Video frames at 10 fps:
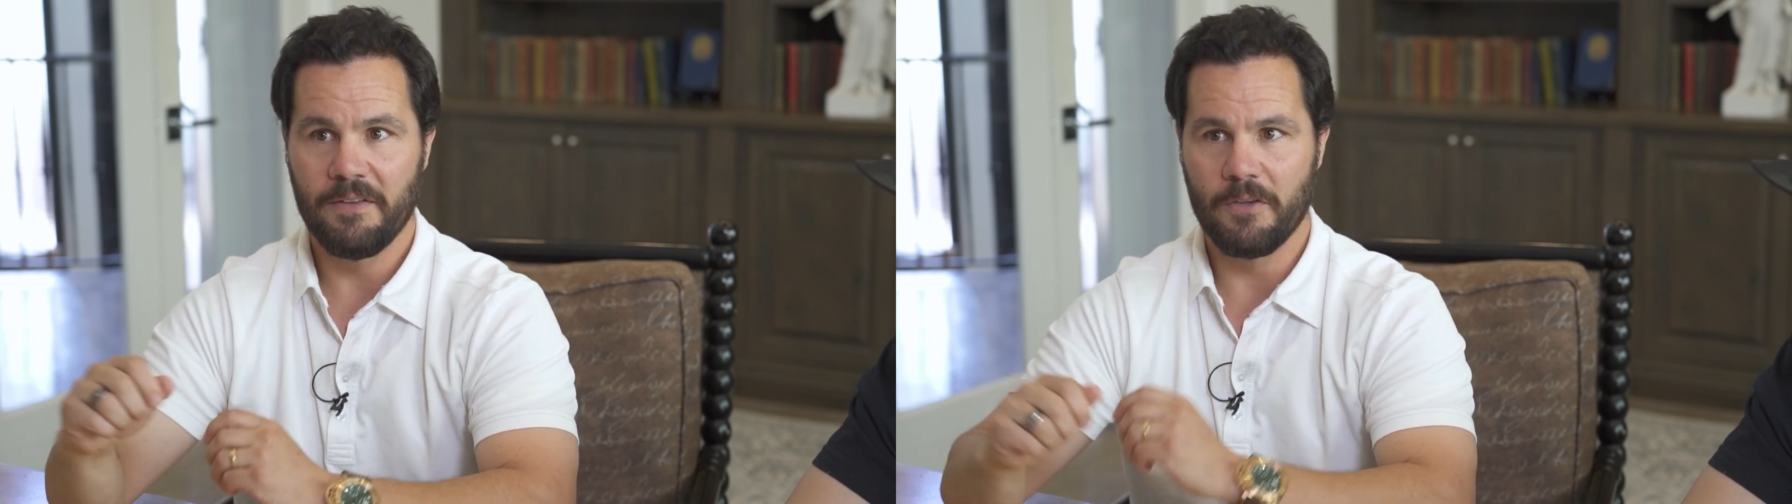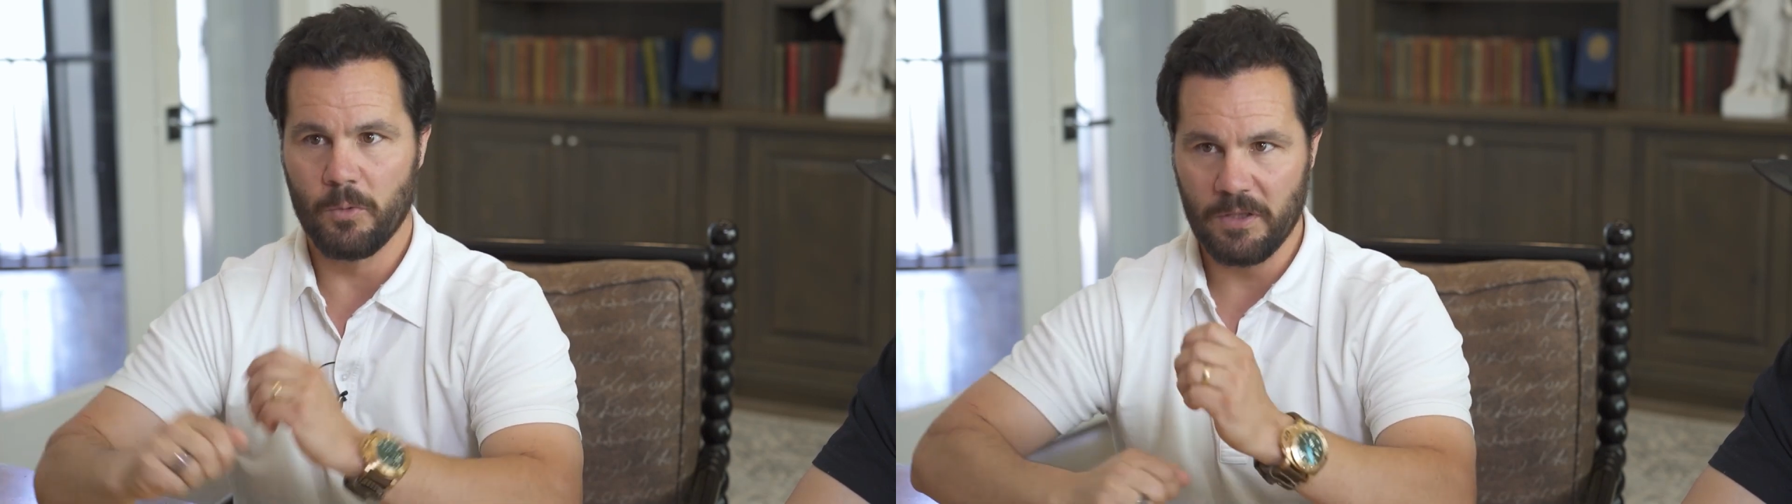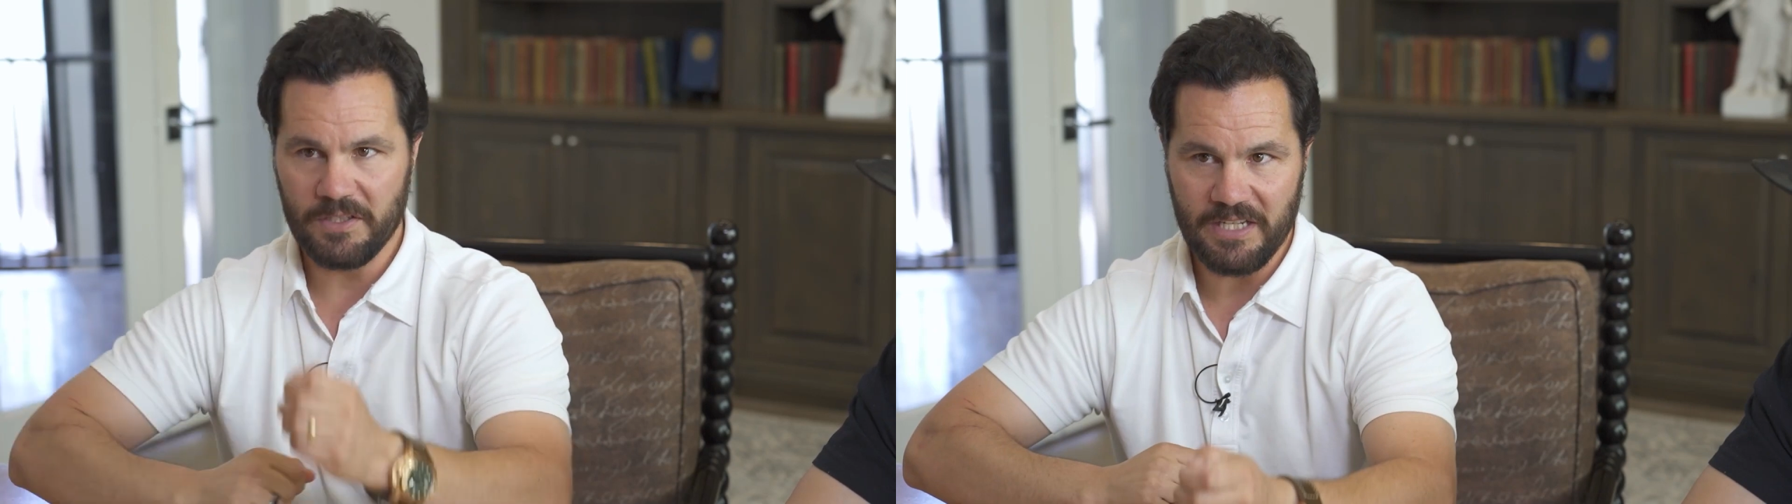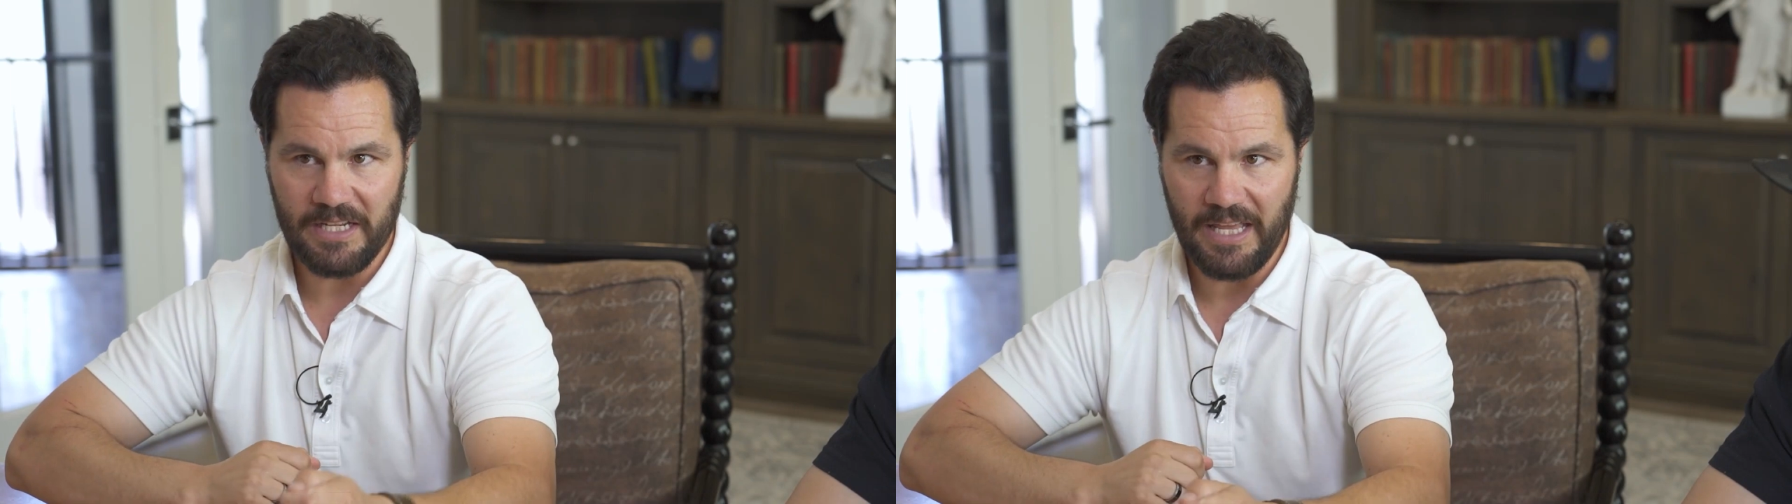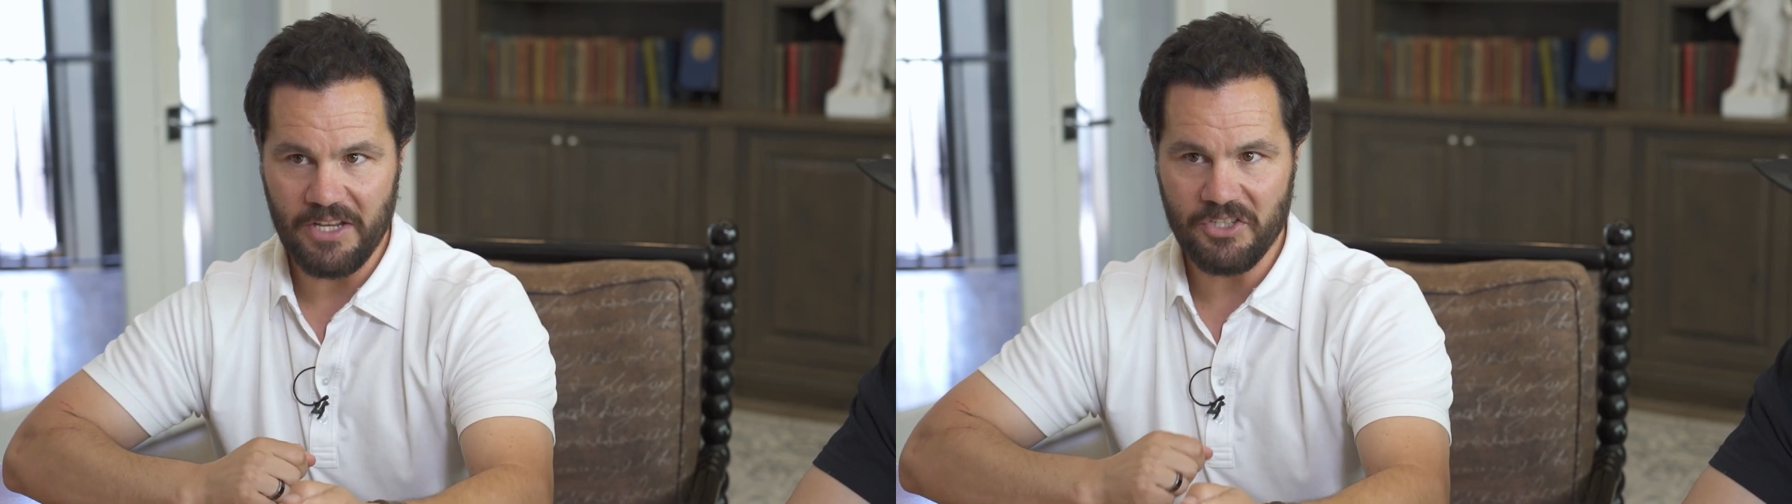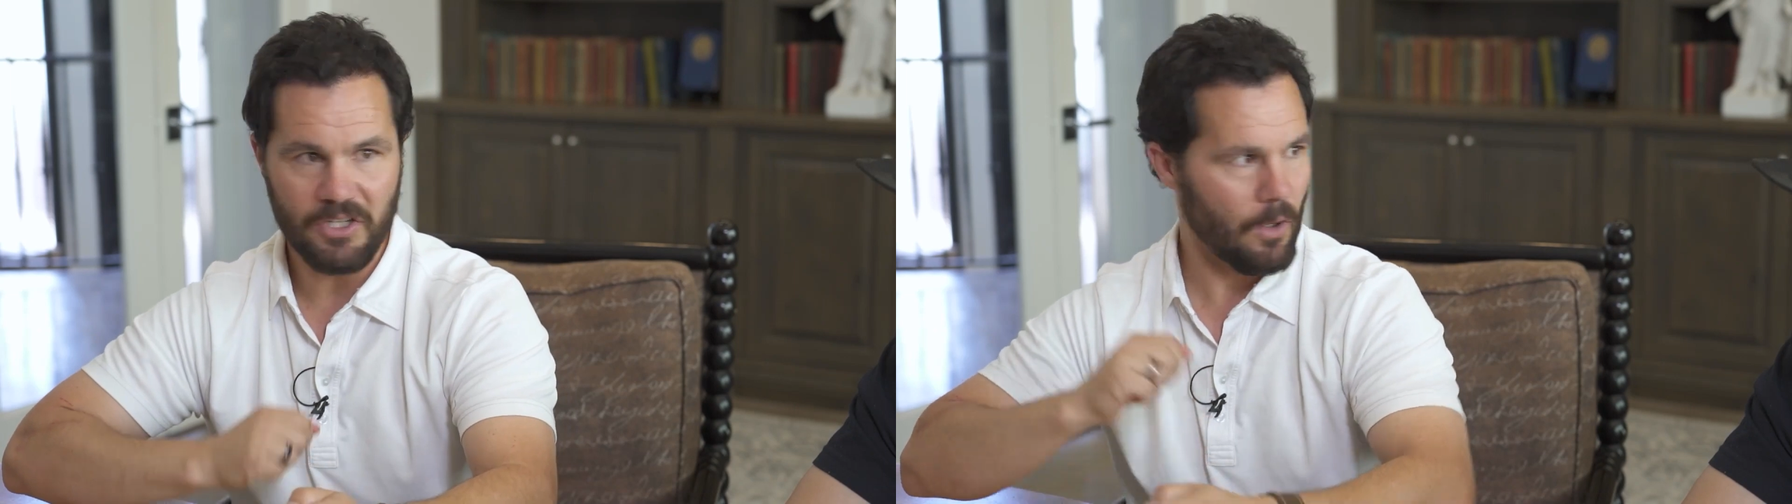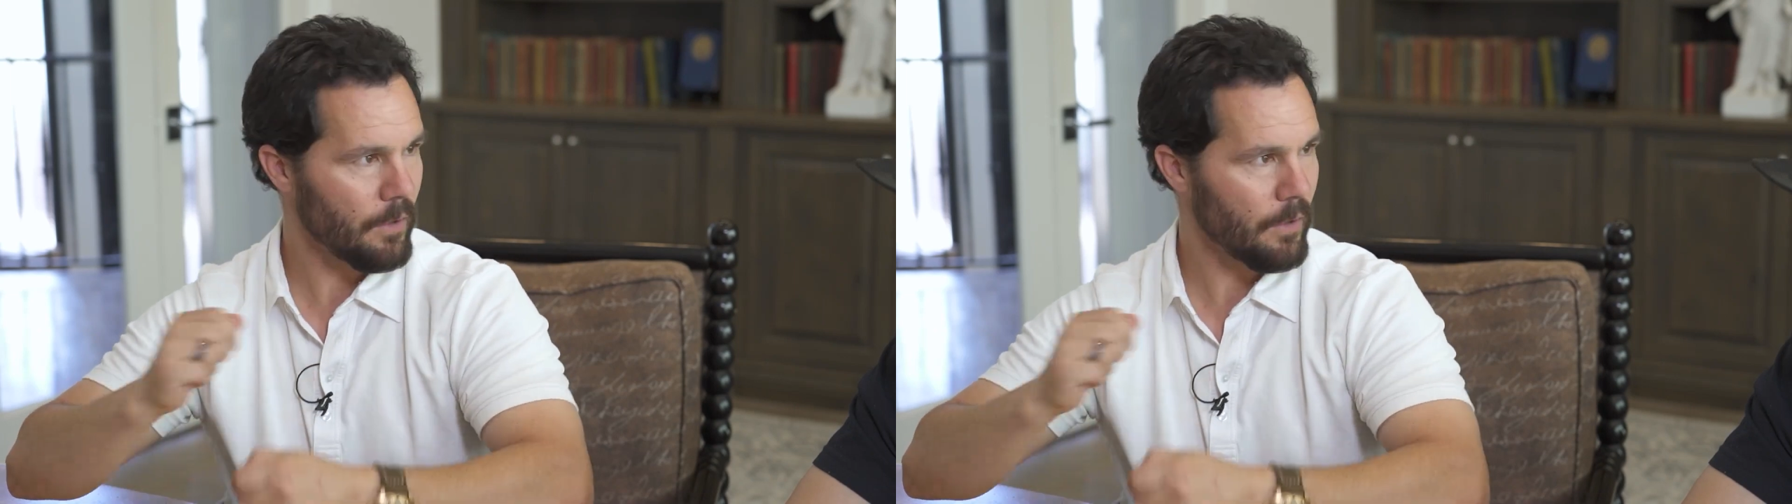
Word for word: the real estate agent,